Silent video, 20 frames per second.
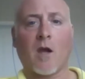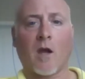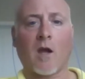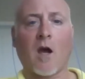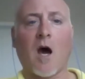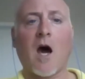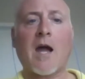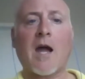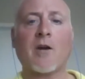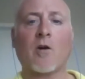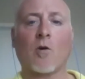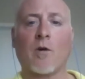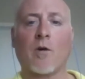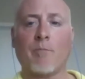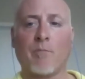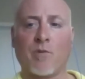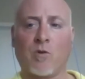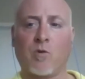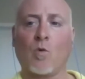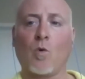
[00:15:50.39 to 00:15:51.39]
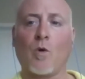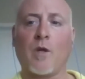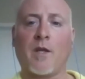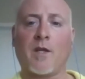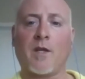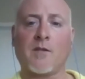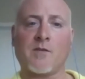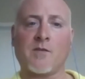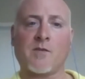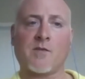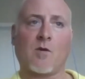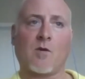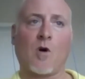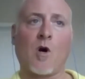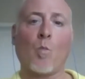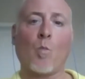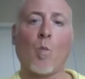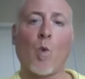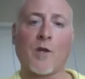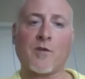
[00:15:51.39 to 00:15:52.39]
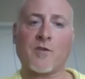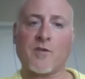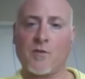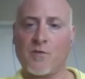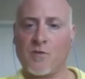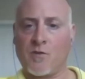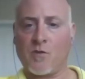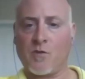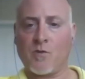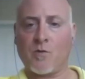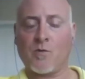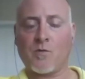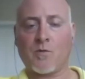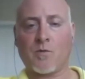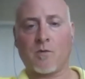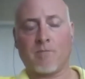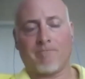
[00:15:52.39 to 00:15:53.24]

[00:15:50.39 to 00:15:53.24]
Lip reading: guide our employees on what to do